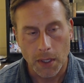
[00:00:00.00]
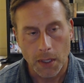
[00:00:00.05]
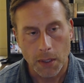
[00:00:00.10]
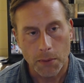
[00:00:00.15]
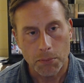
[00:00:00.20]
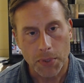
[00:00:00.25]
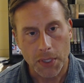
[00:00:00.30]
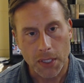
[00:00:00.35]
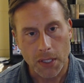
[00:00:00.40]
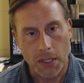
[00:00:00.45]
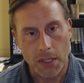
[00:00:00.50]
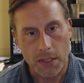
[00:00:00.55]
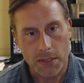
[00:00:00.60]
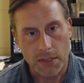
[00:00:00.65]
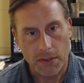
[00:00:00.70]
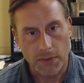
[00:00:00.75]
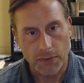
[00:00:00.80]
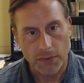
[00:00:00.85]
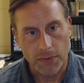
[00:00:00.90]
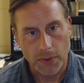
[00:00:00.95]
Because
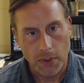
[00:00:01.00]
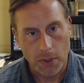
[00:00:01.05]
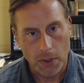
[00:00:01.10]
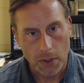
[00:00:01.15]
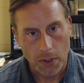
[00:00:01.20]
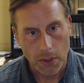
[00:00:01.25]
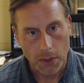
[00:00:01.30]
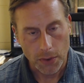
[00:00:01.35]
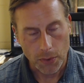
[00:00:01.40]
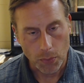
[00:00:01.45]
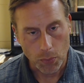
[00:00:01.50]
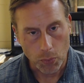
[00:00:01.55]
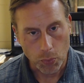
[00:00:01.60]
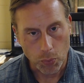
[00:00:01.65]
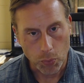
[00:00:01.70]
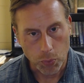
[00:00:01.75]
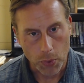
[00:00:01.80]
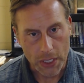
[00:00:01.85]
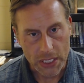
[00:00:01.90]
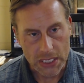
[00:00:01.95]
of
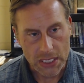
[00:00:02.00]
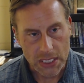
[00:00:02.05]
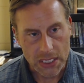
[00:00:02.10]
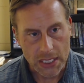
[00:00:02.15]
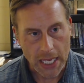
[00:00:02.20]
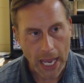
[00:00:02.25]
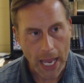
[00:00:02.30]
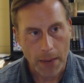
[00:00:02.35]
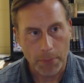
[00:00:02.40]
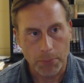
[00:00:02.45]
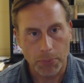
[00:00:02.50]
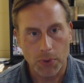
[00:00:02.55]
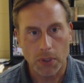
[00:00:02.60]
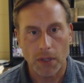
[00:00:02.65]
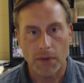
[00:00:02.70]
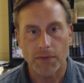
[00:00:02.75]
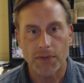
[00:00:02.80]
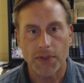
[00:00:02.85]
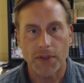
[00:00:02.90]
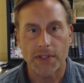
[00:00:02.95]
the example
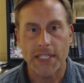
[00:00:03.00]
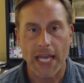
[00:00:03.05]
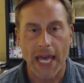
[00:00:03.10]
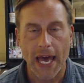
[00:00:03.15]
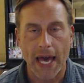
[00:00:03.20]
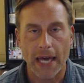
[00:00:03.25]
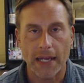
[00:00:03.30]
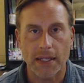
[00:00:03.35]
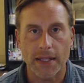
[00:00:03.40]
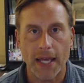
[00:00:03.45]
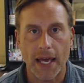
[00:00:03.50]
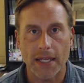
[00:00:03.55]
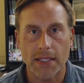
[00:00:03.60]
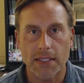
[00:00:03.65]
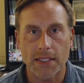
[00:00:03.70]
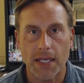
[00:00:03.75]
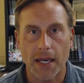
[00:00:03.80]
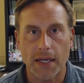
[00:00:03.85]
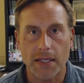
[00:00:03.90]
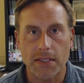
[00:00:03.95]
of the dad in that
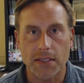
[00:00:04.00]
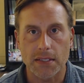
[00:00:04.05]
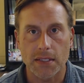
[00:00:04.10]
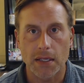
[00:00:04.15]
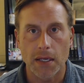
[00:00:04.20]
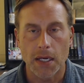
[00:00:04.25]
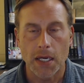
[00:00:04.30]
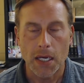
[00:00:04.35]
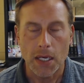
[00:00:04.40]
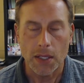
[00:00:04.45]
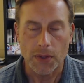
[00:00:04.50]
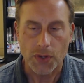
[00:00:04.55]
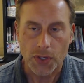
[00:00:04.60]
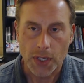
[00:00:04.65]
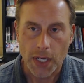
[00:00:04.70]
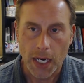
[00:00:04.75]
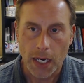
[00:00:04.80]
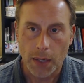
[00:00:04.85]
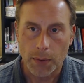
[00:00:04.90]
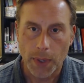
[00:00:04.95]
text, the
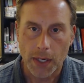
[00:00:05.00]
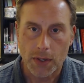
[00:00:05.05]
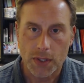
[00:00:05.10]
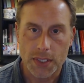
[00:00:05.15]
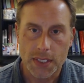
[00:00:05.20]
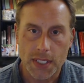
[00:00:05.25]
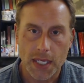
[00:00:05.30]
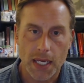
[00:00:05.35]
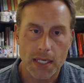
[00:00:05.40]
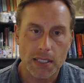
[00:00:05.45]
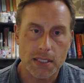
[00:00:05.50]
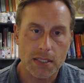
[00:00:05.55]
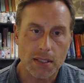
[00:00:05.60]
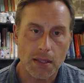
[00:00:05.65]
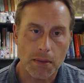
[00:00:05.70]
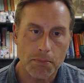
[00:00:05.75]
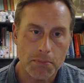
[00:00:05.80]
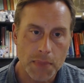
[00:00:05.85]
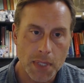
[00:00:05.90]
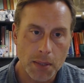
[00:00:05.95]
narrator says, the
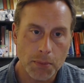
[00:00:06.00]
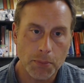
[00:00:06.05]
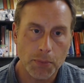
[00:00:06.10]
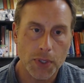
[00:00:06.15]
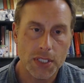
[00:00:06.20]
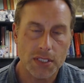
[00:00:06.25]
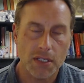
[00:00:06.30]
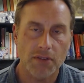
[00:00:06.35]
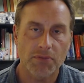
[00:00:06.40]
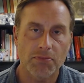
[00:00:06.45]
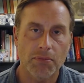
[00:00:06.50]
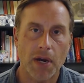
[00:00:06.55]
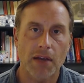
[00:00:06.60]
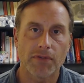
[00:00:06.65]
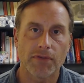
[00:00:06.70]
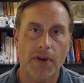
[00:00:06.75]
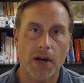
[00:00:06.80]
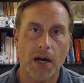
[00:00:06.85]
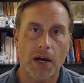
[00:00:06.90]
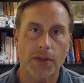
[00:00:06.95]
memories of my
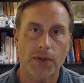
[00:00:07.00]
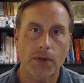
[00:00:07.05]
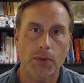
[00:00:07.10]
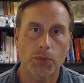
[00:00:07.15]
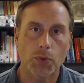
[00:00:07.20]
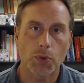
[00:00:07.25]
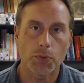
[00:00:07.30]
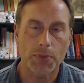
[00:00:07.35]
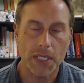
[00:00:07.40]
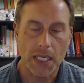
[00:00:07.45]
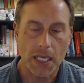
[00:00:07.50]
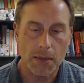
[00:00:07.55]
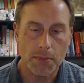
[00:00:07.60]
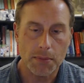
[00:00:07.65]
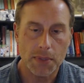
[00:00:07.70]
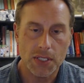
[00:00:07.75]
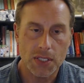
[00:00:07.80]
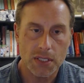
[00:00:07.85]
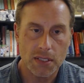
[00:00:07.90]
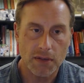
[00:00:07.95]
father will be
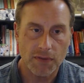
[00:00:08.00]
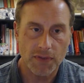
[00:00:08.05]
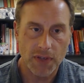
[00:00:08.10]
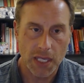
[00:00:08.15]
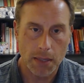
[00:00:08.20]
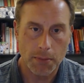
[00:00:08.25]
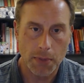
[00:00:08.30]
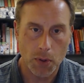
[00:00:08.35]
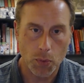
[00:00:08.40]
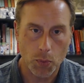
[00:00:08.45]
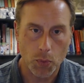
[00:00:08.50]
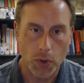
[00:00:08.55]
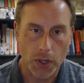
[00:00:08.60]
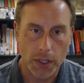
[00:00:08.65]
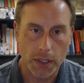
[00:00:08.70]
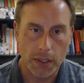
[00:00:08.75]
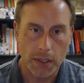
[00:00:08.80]
images of him at work.